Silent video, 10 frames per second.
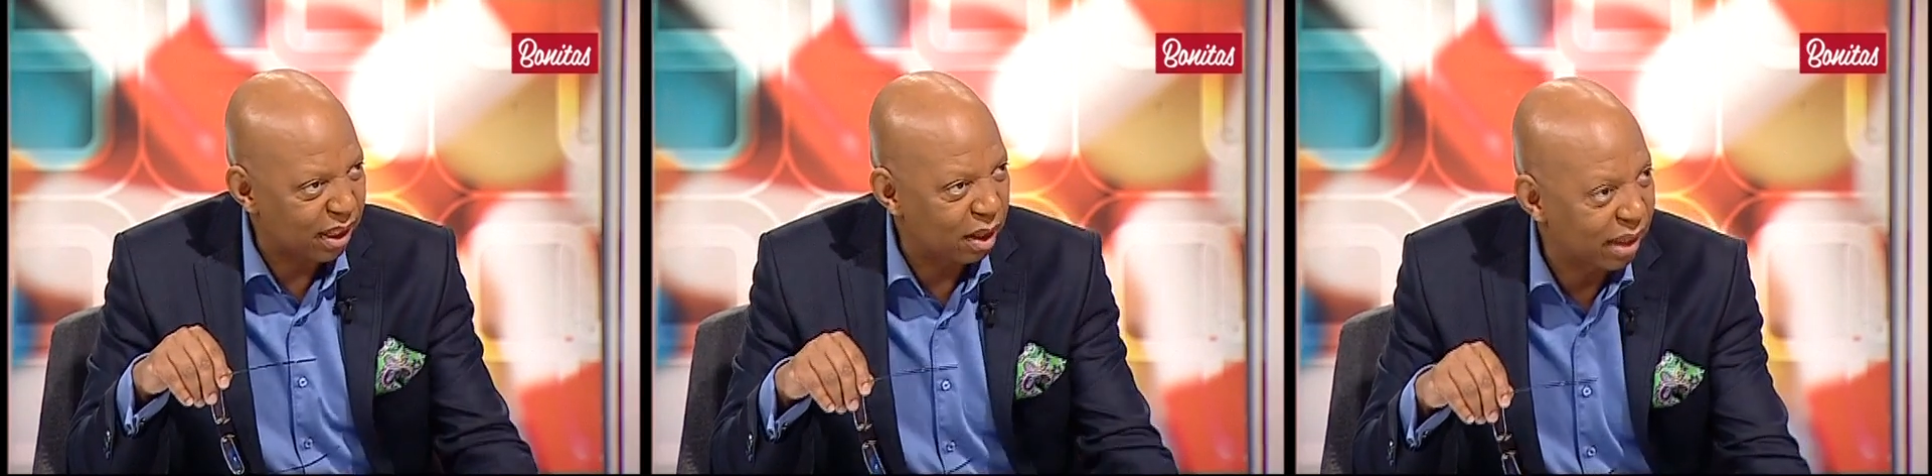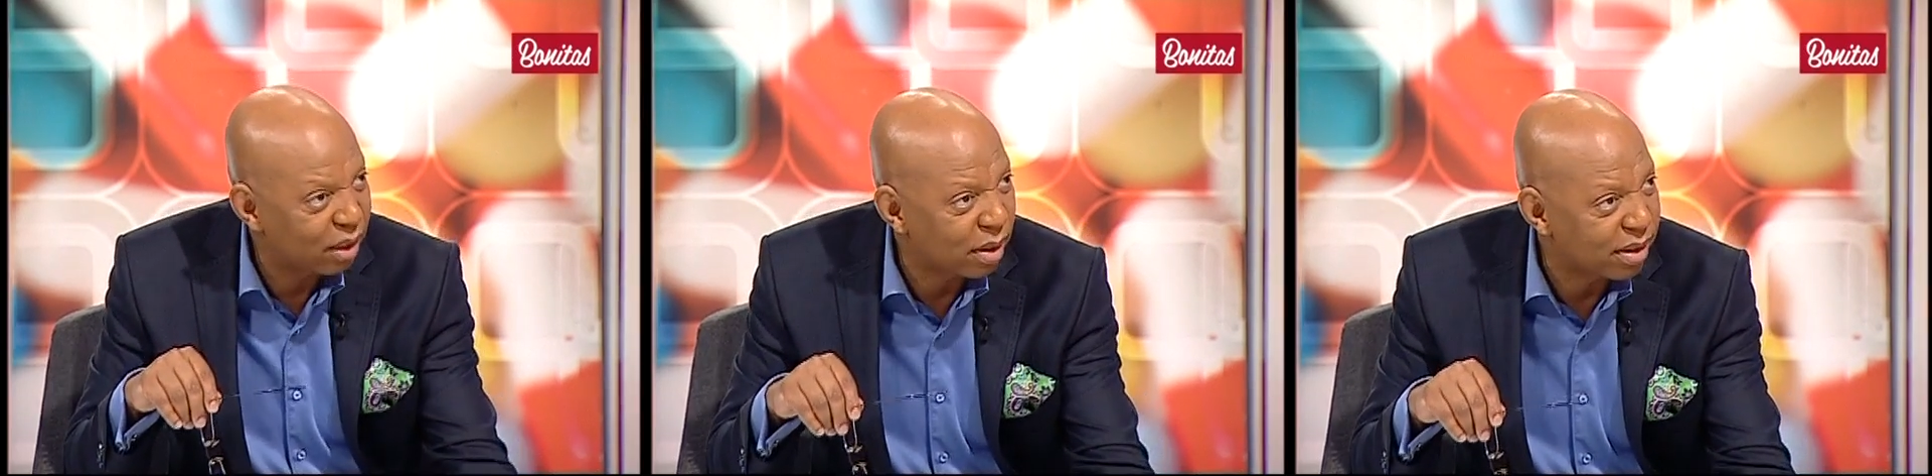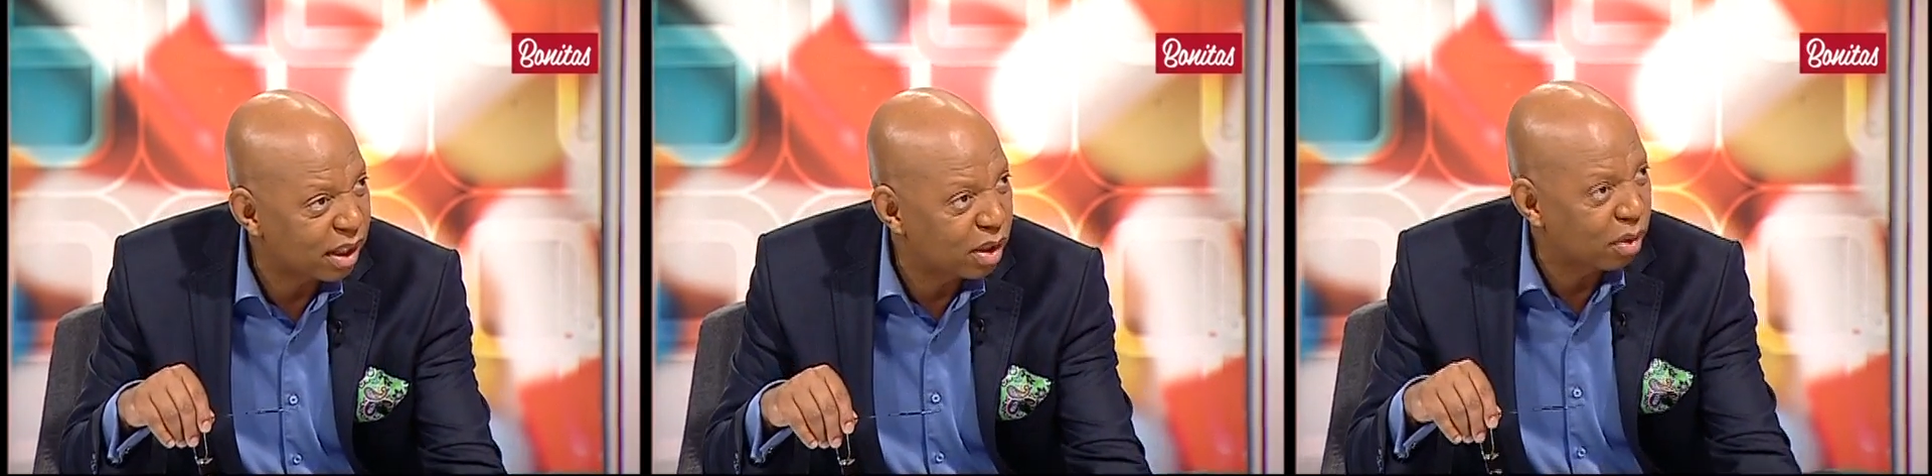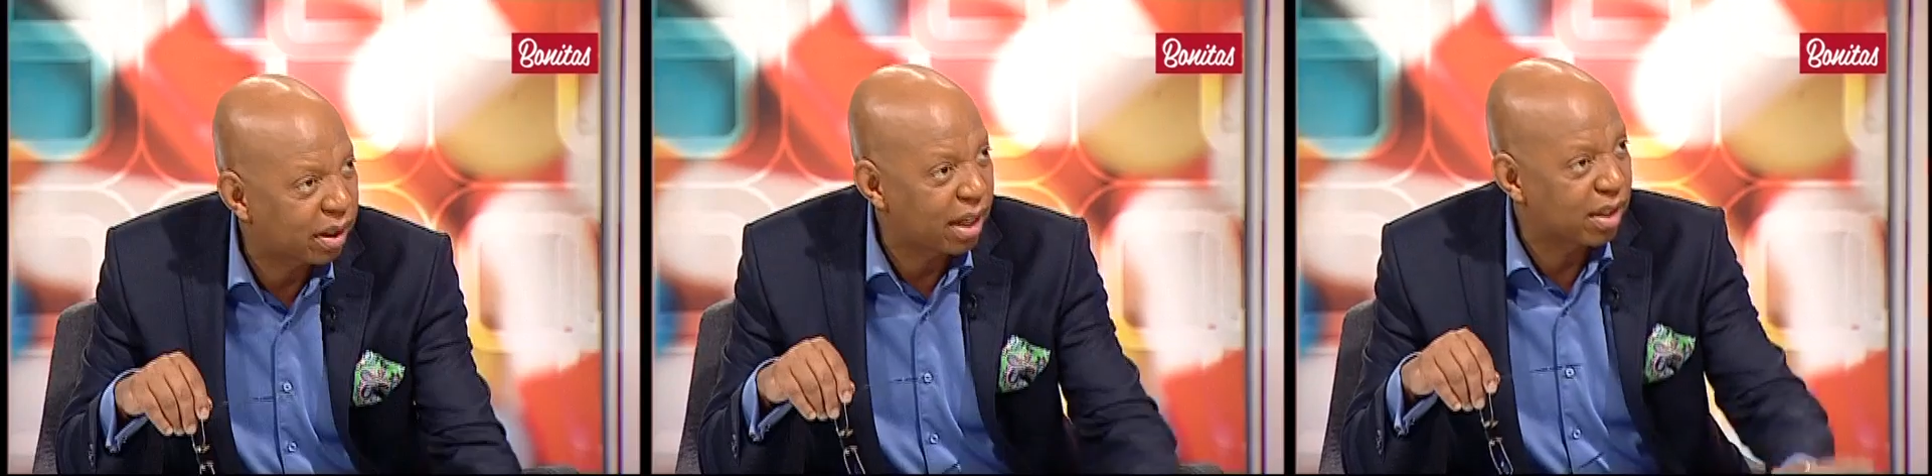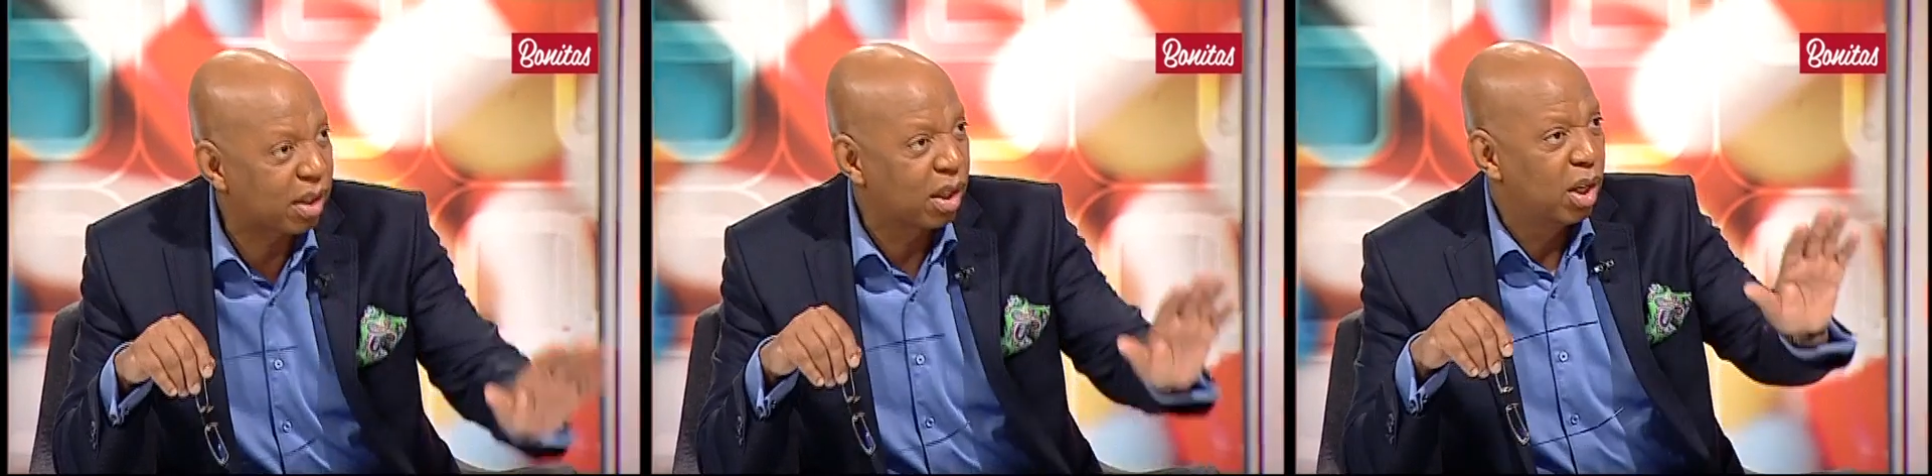Now, that was in your
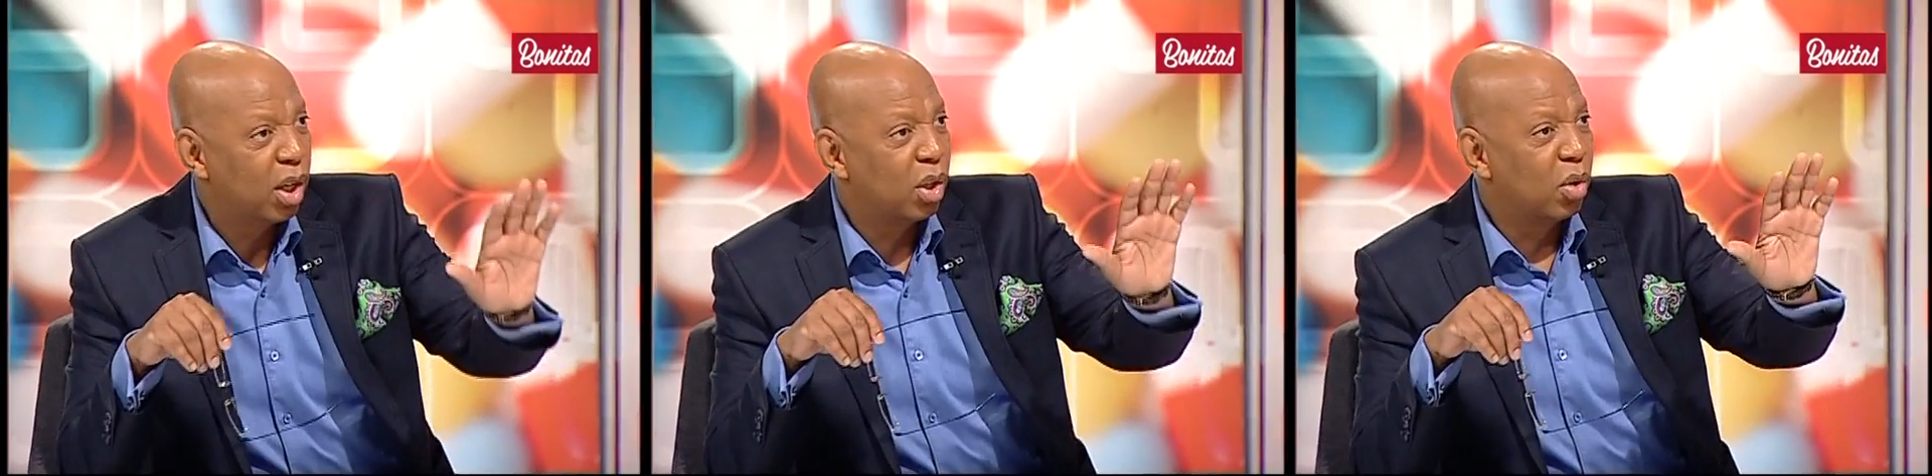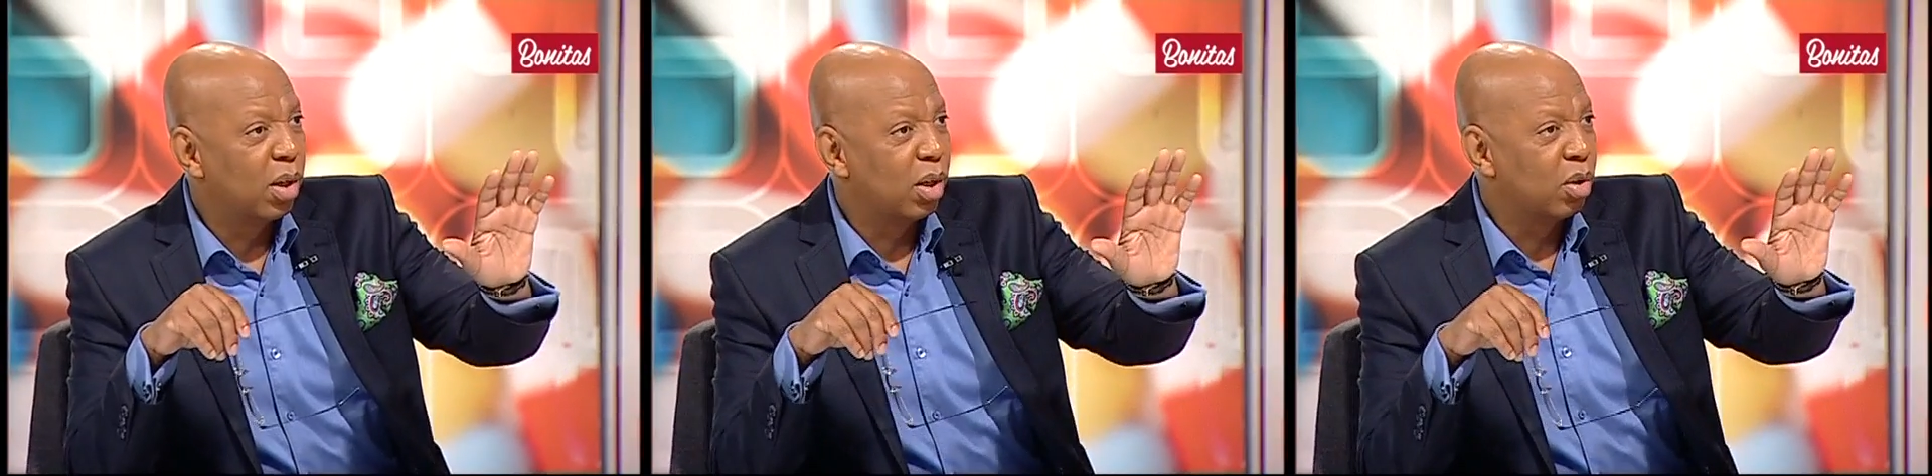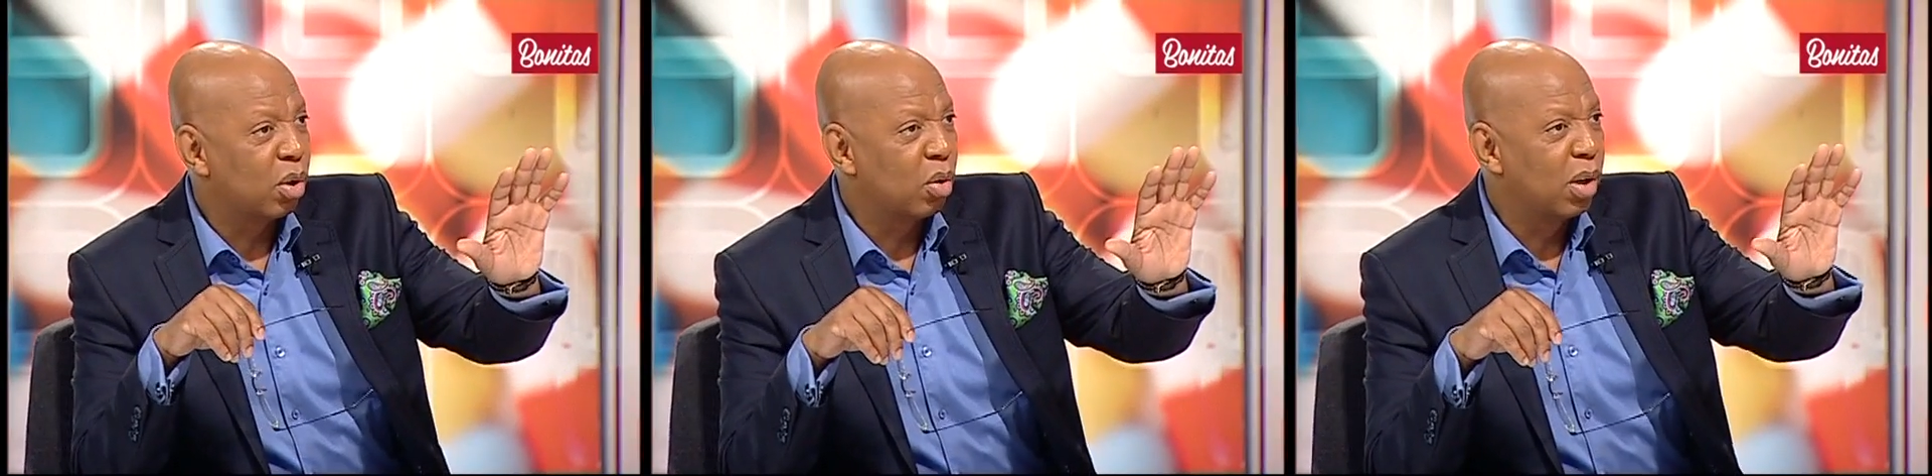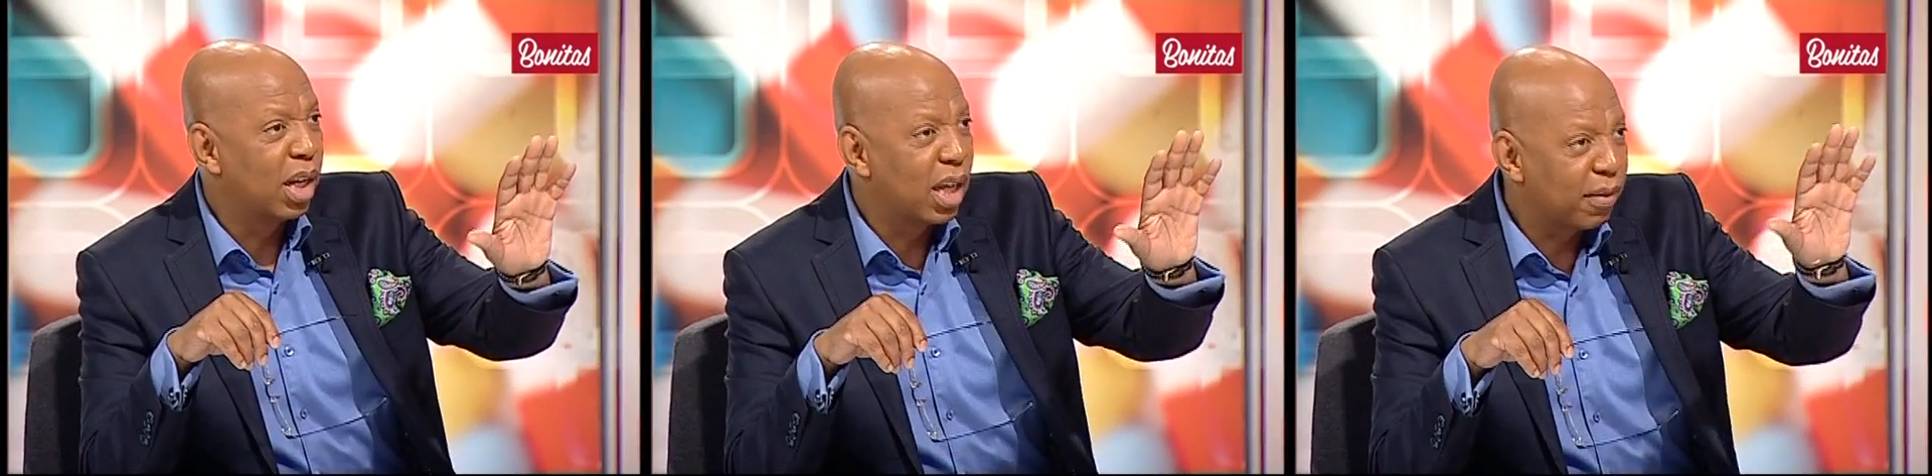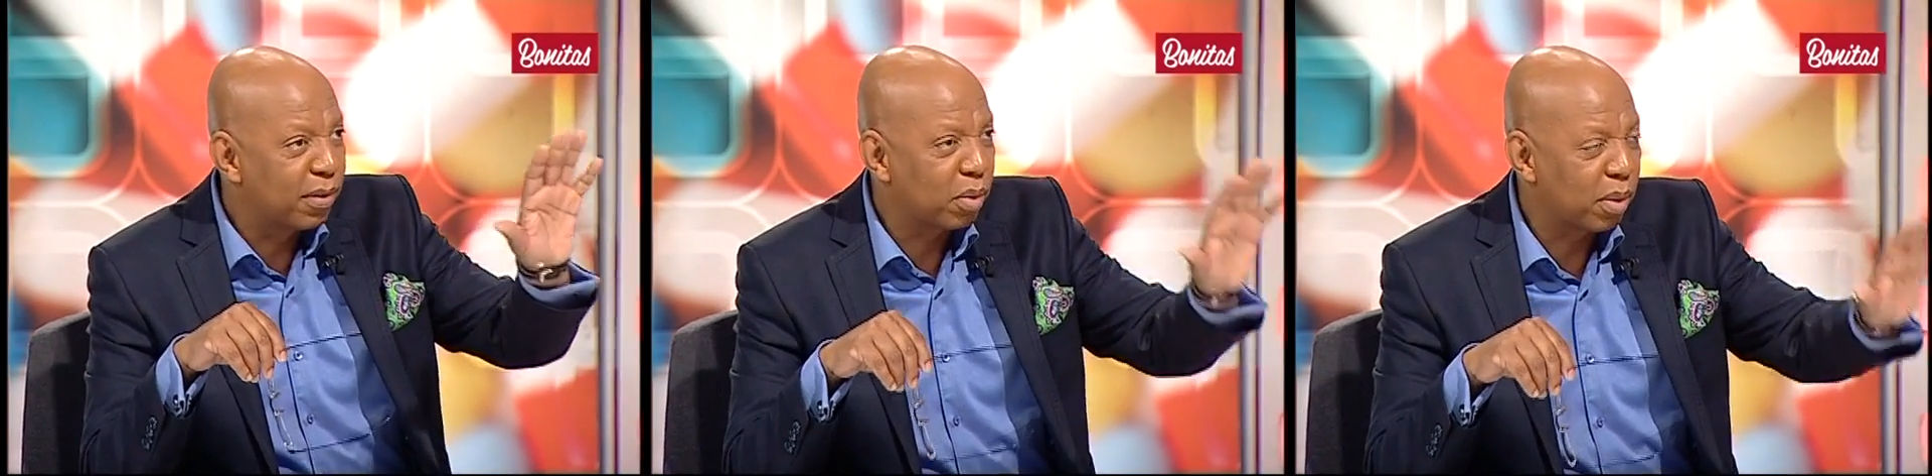case you, you,
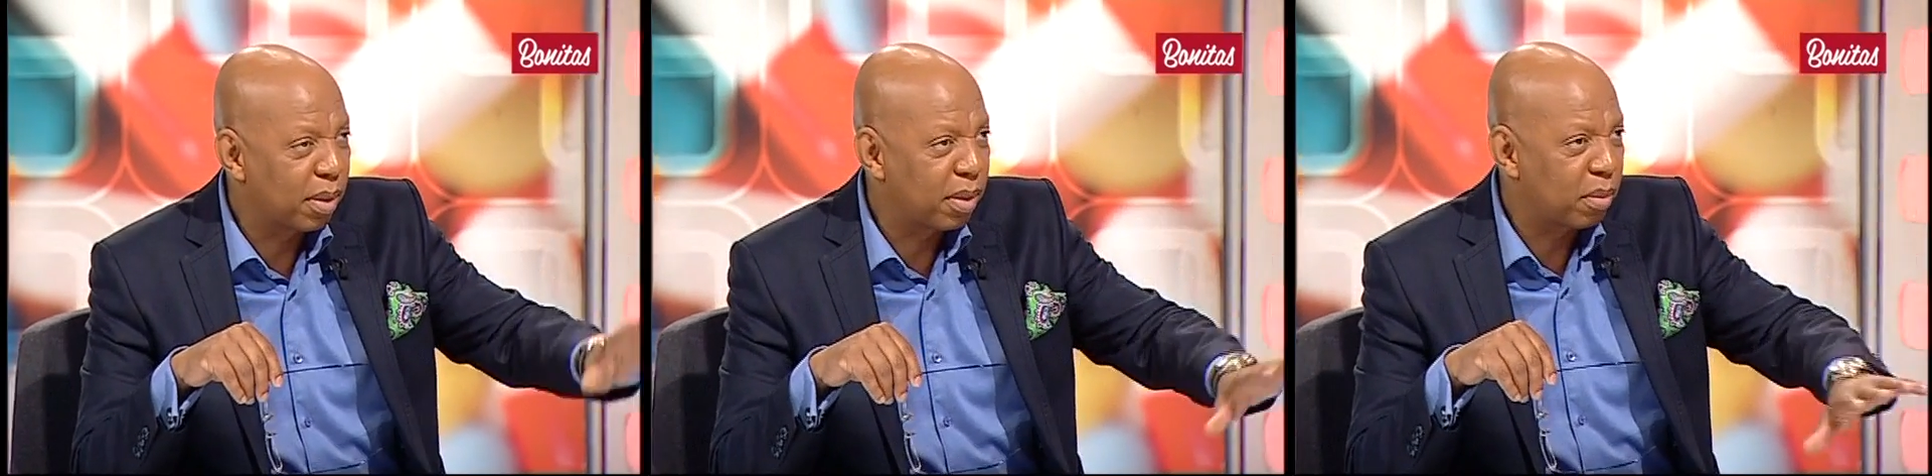lived with,